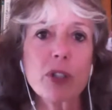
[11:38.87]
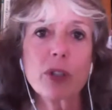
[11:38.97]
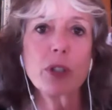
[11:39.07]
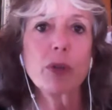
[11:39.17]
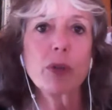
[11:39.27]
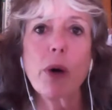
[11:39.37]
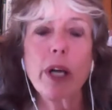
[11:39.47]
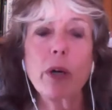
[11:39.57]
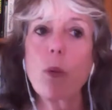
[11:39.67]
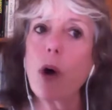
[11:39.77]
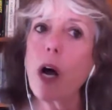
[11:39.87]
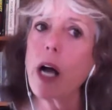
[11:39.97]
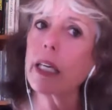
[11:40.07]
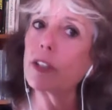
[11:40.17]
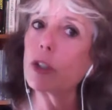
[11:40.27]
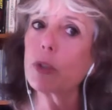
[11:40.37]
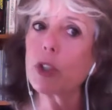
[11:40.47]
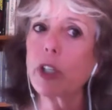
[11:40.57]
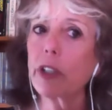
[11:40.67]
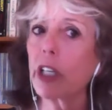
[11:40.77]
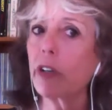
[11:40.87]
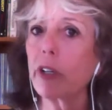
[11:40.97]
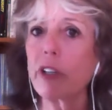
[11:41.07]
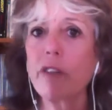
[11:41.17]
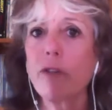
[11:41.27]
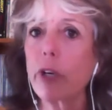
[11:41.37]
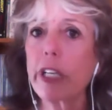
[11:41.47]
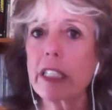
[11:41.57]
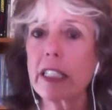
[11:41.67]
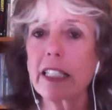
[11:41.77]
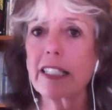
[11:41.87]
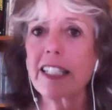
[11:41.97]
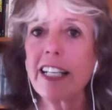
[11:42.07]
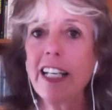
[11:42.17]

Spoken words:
So when you go on a walk and you start hearing voices,